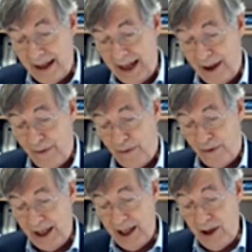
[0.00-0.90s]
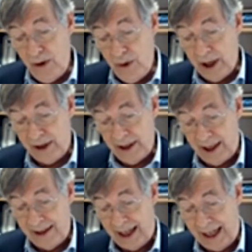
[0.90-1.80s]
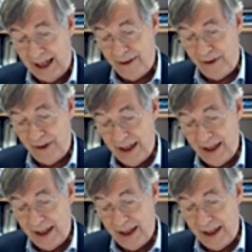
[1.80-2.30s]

If the EU does not have